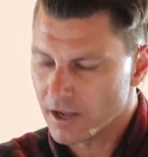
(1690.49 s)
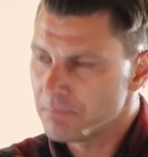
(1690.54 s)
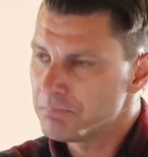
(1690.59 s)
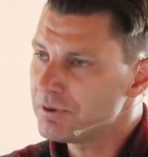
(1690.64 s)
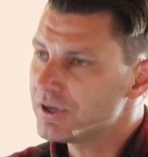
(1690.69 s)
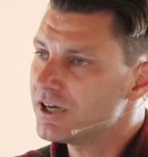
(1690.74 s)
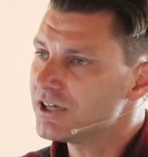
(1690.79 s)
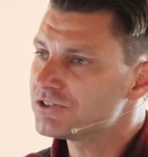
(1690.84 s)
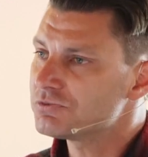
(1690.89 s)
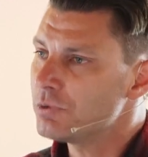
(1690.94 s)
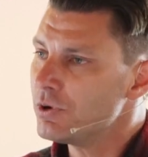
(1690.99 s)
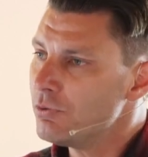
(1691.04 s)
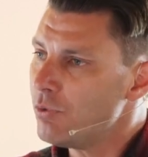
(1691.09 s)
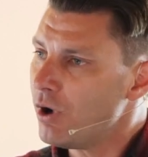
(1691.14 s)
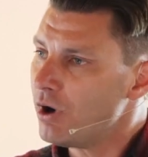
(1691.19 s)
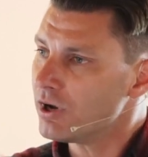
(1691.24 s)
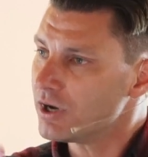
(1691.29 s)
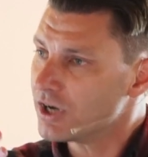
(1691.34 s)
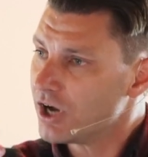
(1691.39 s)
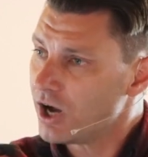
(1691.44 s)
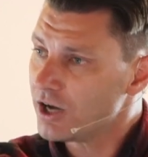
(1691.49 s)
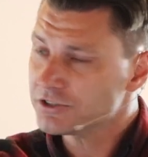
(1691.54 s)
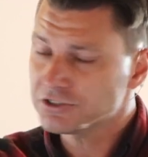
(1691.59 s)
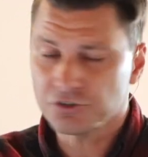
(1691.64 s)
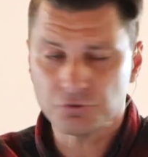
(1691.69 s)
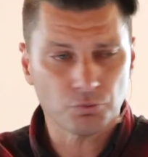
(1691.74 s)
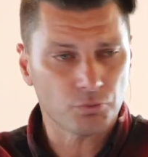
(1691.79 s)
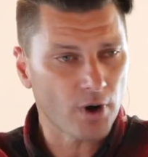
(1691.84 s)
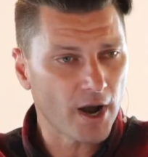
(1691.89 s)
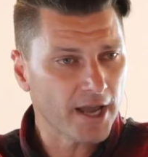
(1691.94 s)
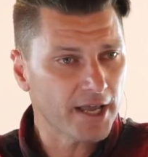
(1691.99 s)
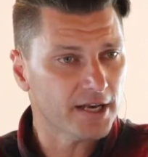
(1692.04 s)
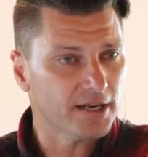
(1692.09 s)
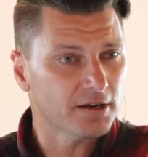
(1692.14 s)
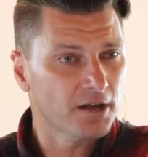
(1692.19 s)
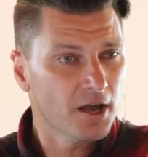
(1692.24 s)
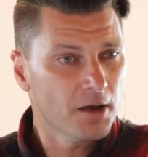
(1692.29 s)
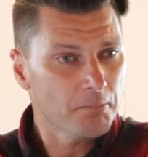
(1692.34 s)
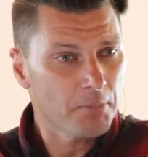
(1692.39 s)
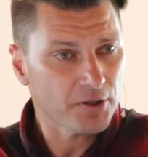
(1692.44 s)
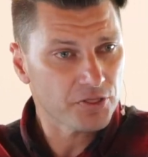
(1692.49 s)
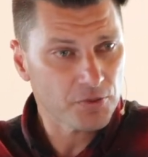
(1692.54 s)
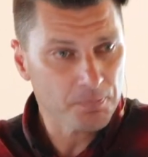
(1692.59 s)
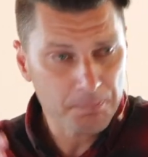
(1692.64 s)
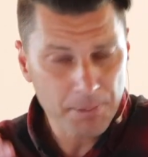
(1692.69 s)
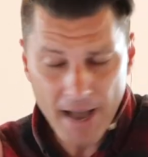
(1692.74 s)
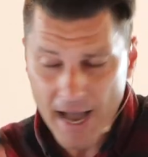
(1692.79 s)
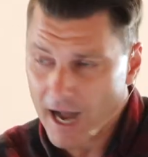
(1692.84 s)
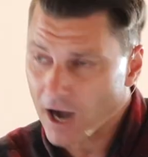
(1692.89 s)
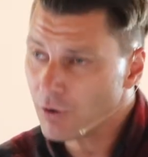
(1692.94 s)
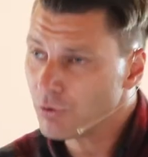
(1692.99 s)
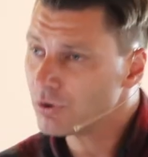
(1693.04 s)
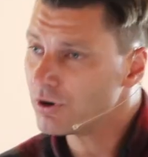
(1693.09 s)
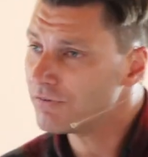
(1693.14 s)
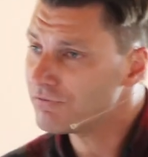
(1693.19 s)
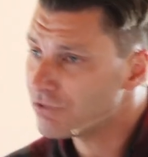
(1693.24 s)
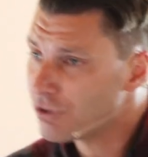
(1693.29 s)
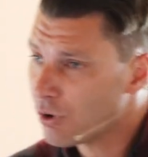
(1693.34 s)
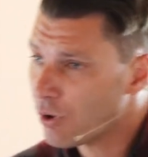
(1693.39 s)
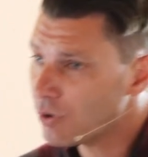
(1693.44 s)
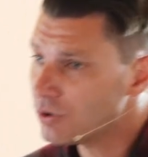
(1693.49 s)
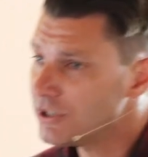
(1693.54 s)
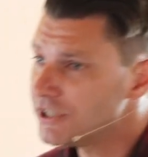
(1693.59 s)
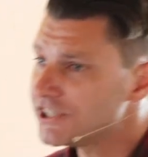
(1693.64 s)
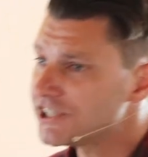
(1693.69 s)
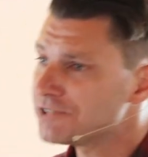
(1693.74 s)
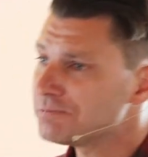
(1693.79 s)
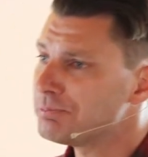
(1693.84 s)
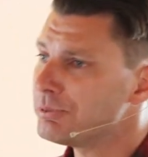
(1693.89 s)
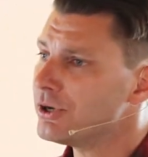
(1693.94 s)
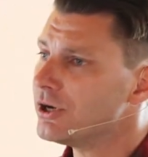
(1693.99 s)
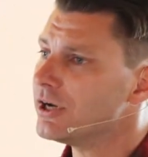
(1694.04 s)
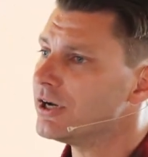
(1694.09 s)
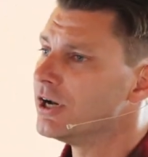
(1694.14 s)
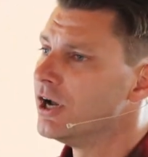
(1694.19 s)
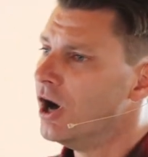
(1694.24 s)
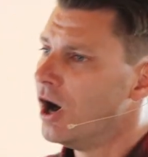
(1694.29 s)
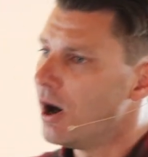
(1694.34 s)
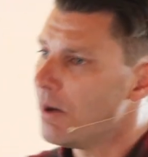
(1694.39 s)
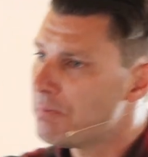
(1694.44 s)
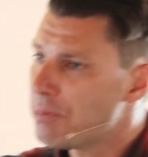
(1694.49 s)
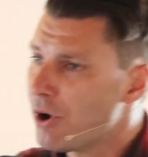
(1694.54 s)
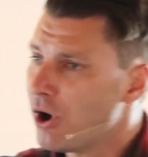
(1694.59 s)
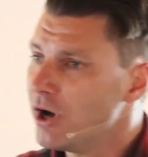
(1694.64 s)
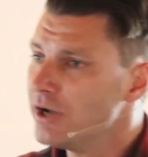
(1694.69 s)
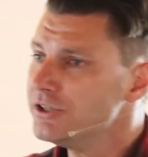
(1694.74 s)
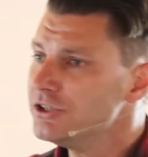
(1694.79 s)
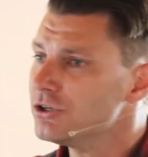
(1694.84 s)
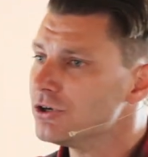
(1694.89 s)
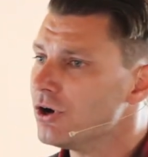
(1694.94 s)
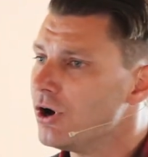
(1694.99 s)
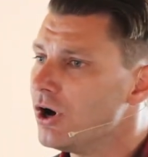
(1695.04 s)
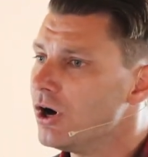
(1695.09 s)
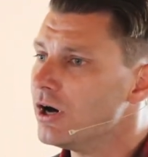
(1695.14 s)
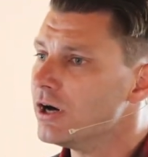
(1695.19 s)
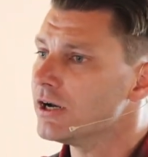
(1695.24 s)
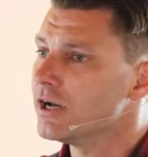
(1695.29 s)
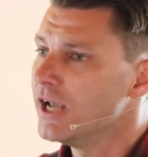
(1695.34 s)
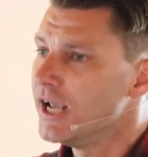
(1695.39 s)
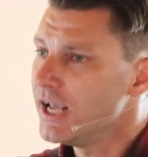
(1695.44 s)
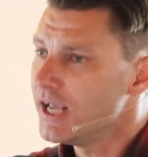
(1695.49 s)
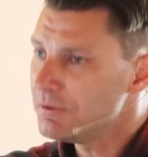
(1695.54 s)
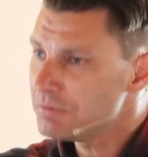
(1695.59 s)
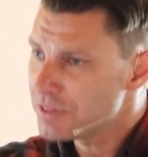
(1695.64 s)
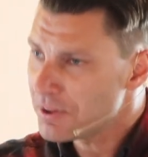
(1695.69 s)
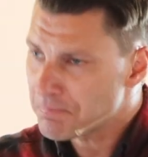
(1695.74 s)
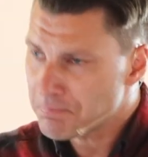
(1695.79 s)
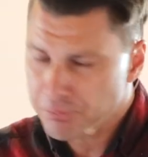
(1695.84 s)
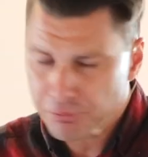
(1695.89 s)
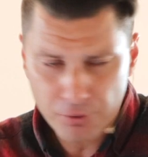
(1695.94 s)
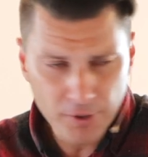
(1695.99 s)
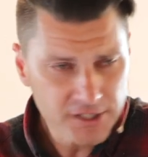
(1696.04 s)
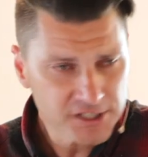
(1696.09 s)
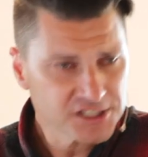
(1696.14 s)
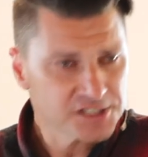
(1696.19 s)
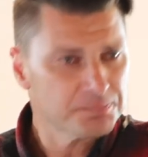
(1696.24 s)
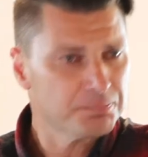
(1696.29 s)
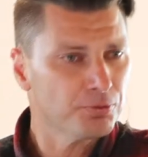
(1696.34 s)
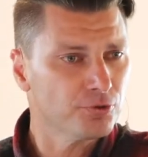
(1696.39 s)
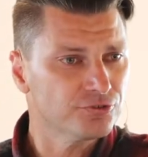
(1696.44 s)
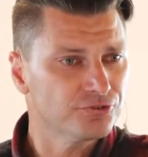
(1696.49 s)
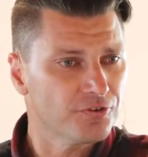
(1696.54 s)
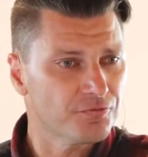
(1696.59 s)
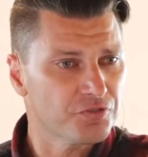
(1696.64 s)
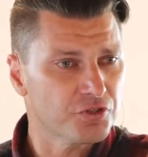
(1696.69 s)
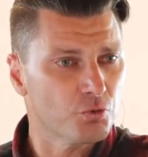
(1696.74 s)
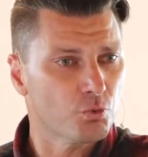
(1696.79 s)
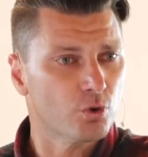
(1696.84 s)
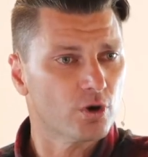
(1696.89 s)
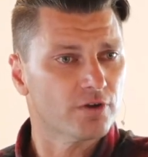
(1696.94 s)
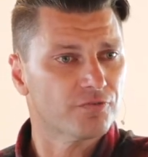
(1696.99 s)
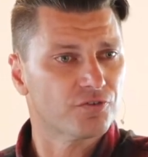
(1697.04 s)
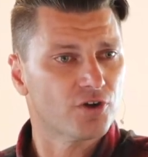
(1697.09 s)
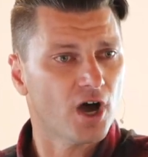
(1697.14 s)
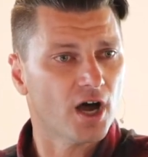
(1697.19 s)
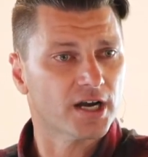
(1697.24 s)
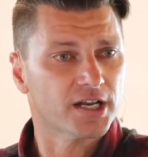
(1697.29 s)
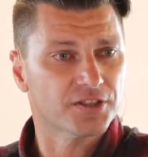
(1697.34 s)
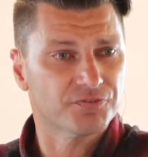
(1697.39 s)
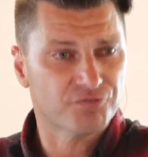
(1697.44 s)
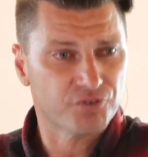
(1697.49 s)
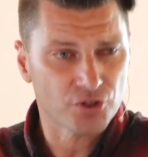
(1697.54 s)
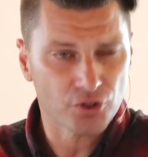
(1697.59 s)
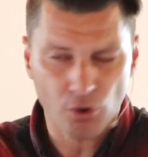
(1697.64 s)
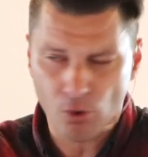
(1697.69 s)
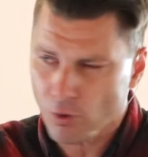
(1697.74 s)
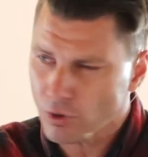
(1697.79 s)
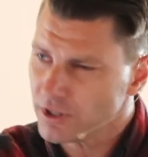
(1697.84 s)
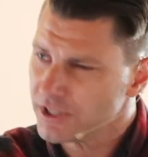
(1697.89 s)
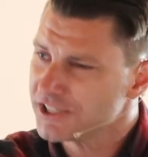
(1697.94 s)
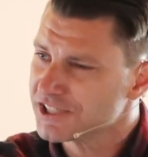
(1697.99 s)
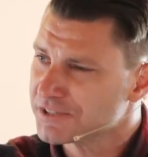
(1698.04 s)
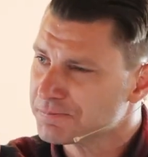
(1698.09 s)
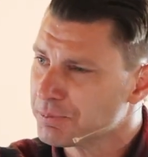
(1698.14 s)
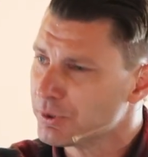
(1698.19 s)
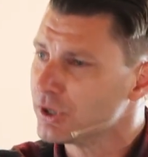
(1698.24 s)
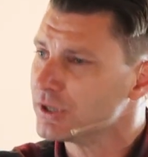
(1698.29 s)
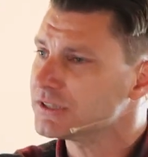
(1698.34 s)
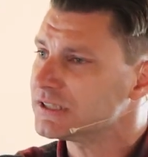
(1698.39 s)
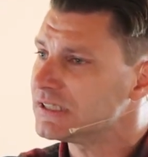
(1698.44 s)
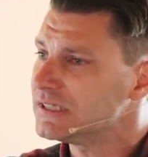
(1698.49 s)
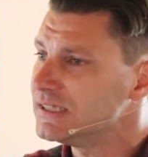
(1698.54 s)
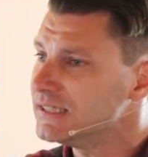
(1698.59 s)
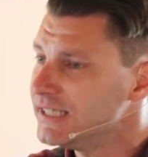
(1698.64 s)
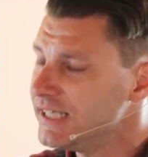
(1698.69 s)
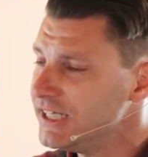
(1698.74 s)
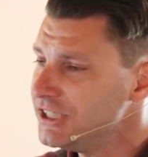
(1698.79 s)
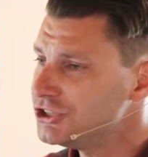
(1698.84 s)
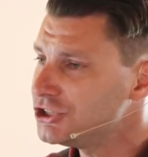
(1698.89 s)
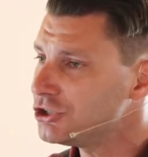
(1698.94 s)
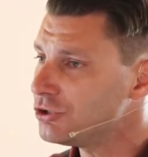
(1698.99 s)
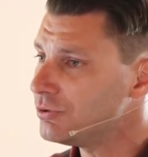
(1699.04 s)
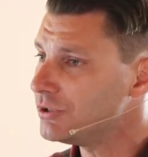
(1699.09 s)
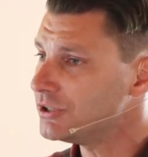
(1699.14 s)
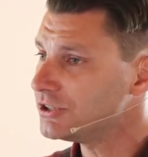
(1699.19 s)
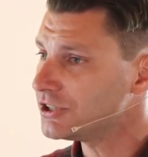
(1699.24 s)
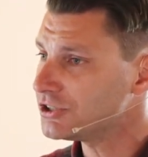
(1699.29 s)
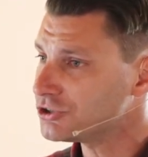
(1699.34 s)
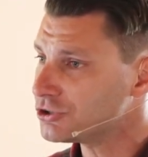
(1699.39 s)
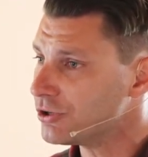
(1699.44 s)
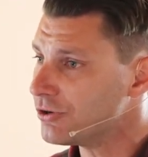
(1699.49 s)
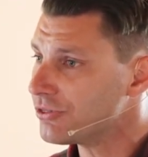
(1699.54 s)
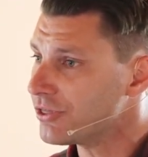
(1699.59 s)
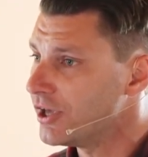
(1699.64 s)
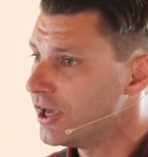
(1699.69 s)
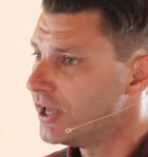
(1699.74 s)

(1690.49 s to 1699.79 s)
because we want God to write by the power of the Holy Spirit upon your heart the principles of the Word of God and for the Holy Spirit to lead you into truth,